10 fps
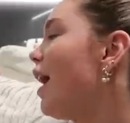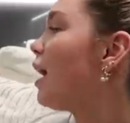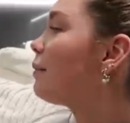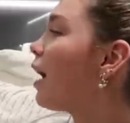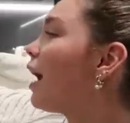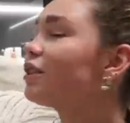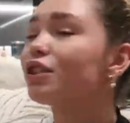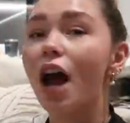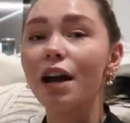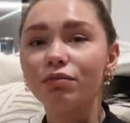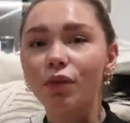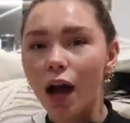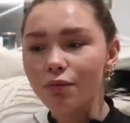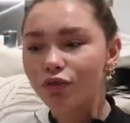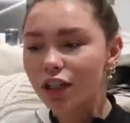
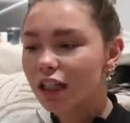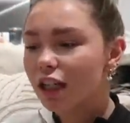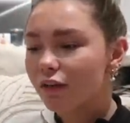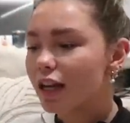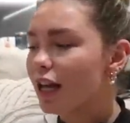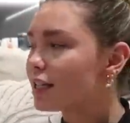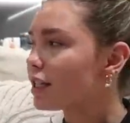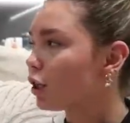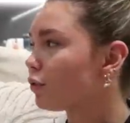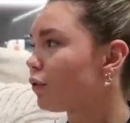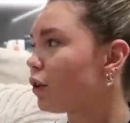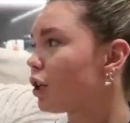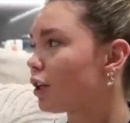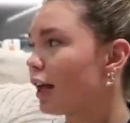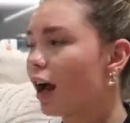I'm really loving eating good food. Like